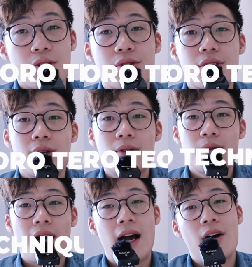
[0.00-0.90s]

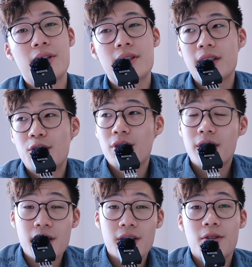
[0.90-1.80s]
So, how does the
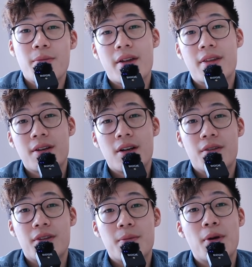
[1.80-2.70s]
traditional method
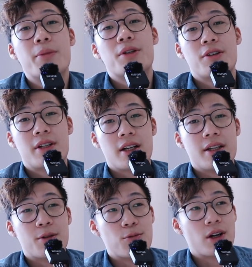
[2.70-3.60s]
of the Pomodoro
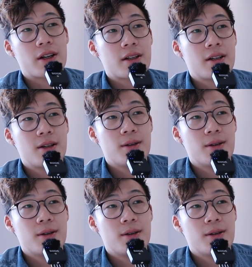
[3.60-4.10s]
technique work?